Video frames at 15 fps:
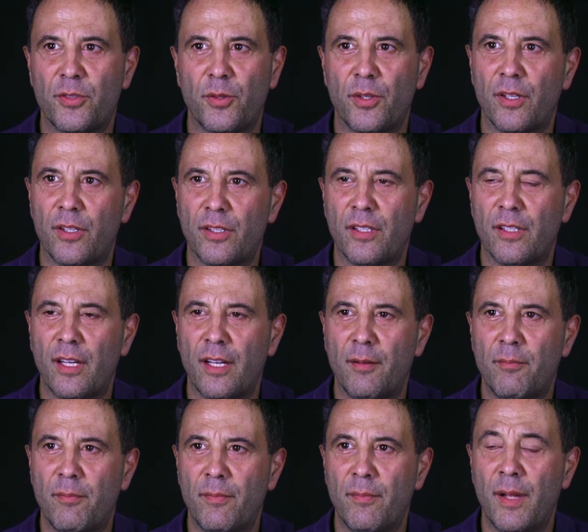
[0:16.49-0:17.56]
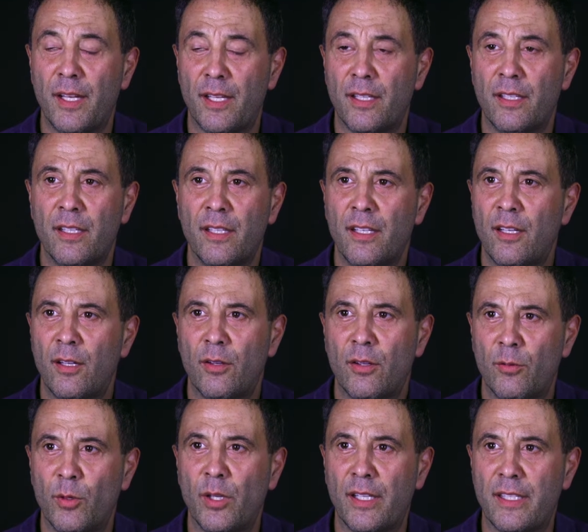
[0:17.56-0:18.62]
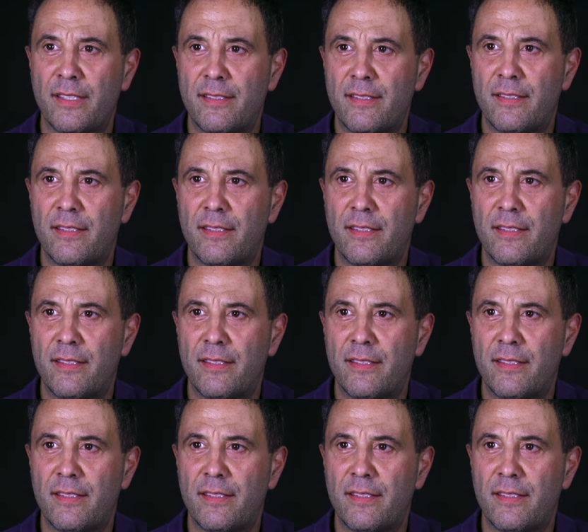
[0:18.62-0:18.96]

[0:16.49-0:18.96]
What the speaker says: There were many really